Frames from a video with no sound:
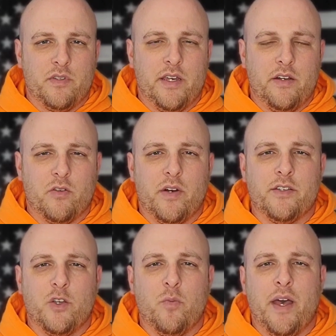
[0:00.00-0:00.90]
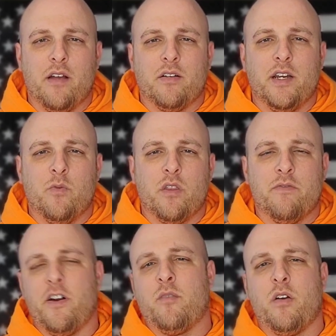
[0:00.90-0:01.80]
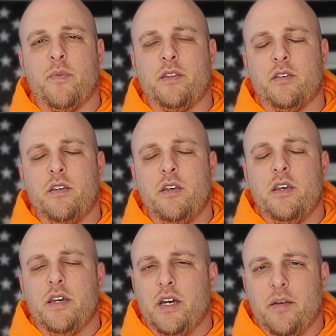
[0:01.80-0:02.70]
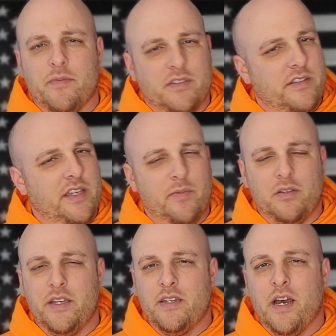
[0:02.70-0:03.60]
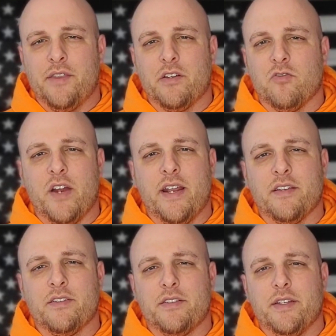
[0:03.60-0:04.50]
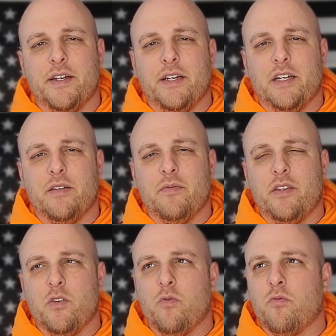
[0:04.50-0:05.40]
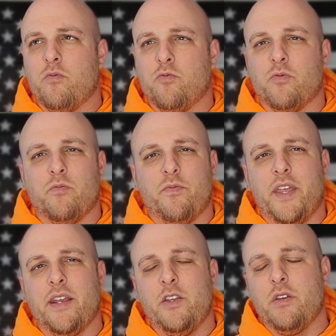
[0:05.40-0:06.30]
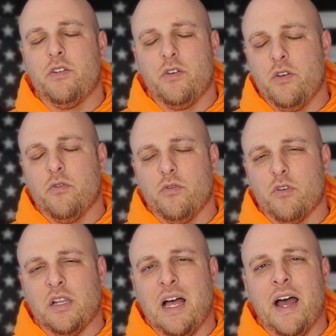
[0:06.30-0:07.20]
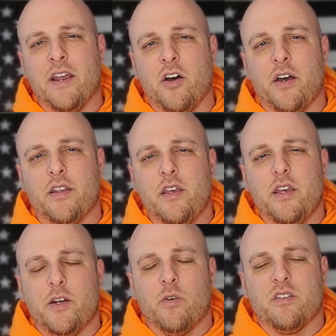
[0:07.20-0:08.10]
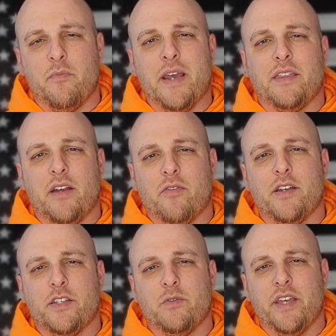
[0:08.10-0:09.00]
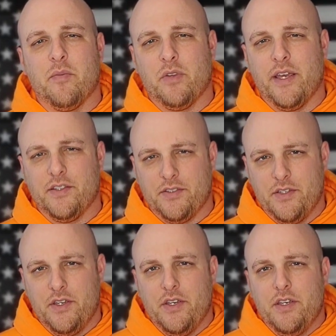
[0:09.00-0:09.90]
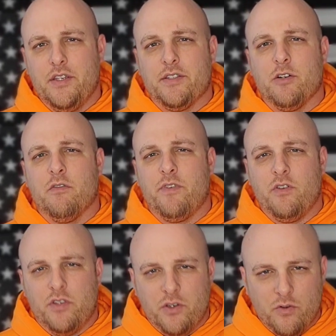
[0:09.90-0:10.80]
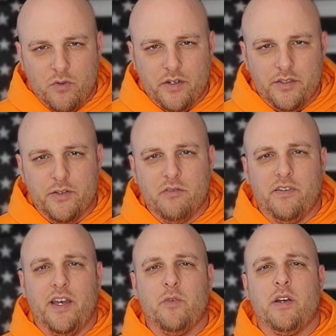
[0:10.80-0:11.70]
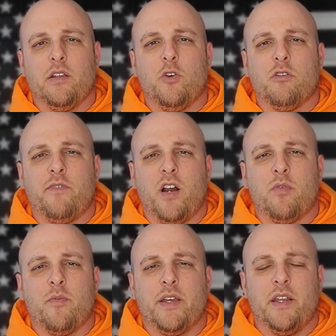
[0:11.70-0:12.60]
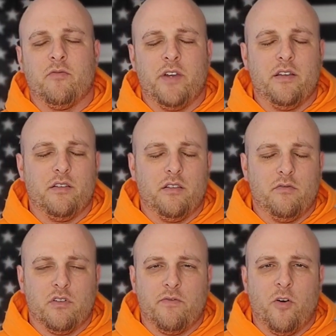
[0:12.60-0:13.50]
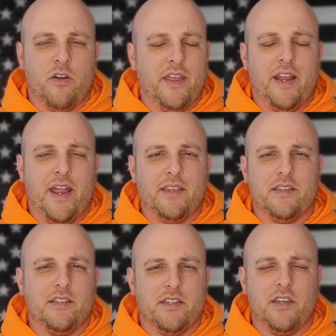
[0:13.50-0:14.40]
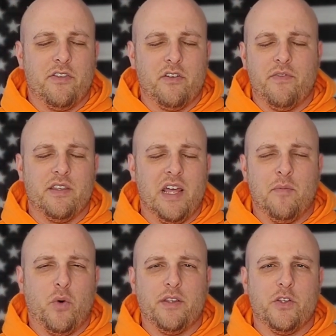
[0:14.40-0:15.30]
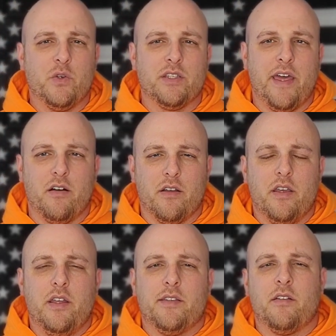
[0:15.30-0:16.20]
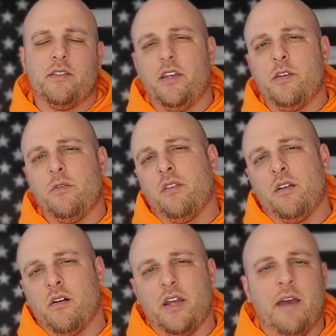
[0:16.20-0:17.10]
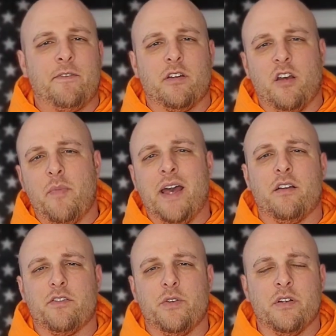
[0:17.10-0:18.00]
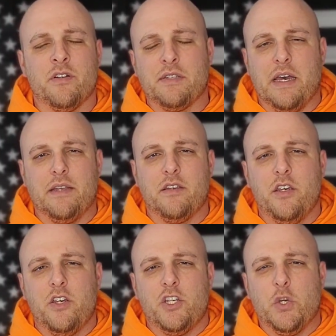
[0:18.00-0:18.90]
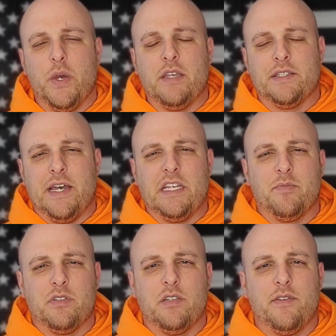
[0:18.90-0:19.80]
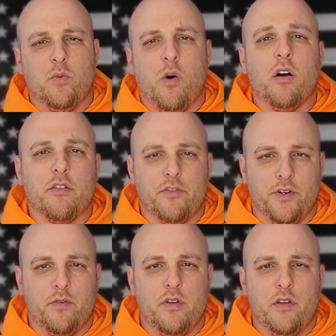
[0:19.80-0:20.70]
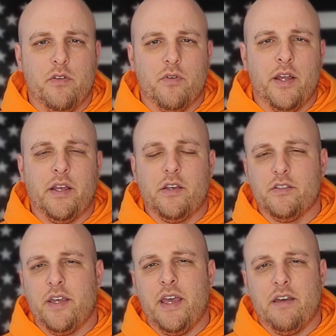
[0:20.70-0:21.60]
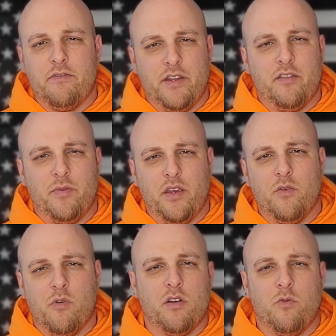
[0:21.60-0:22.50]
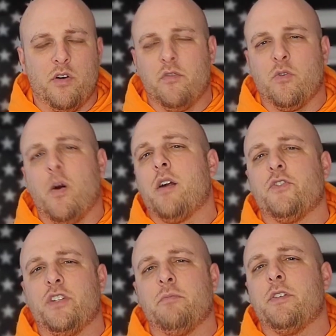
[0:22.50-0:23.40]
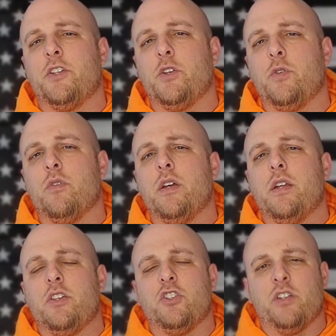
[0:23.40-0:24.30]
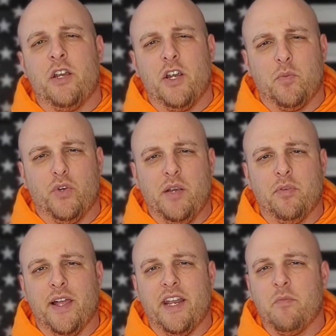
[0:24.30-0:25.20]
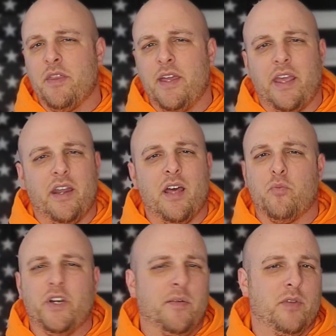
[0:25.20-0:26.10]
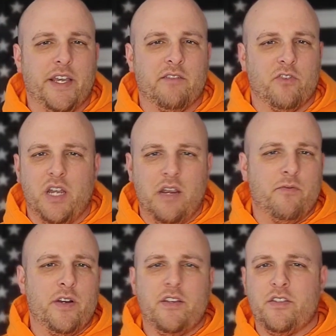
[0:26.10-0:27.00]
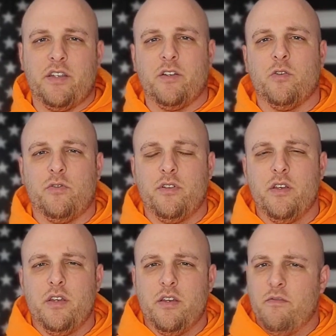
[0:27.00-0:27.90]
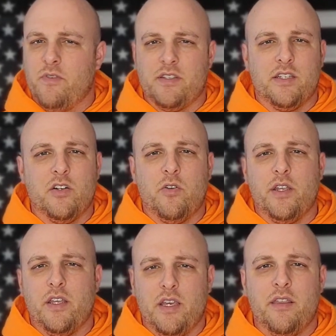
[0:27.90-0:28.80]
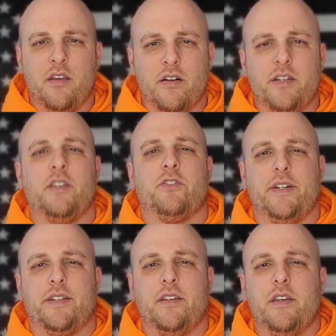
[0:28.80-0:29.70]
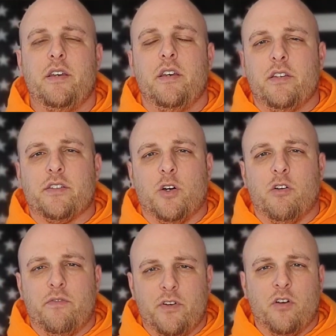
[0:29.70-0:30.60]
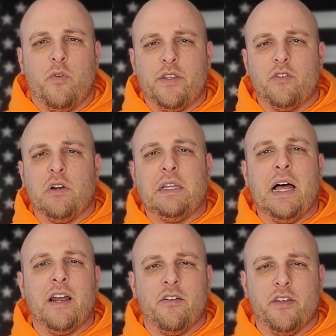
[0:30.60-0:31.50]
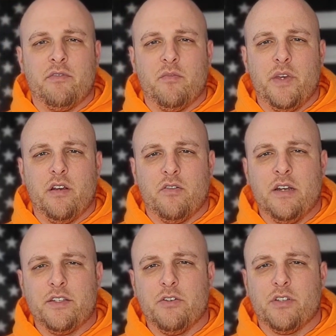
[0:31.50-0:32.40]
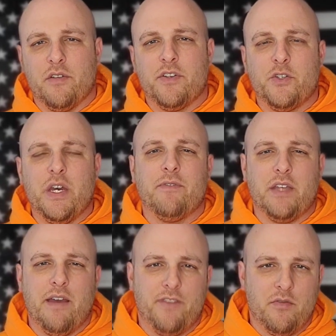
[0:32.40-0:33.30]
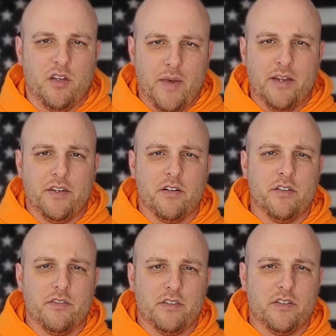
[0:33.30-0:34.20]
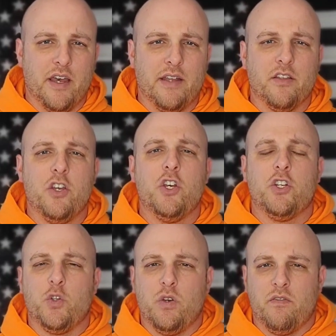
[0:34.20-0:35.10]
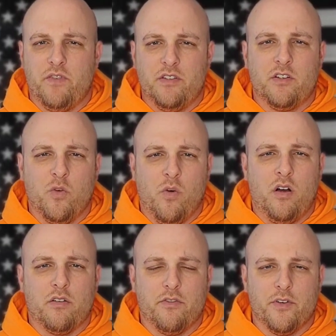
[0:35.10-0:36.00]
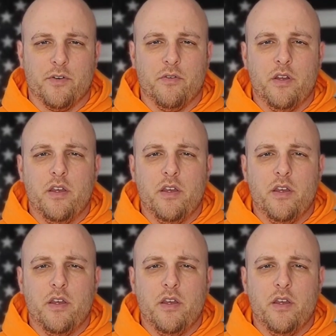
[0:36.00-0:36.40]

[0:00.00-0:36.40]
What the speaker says: technical rescue background with the fire department, it's typically not the greatest thing you can rely on in order to make that rescue take place. So if you do want to evaluate your local fire department, again, refer to that ANSI Z359.2 standard. It's going to tell you that they're going to have to come out to your site, do a site-specific walkthrough, right? Because they have NFPA 101 requires them to do generic pre-planning, but they cannot pre-plan for every single facility in their district. So if you're going to rely on them to be your rescue service, you have to have them come out to your site, do a physical walkthrough,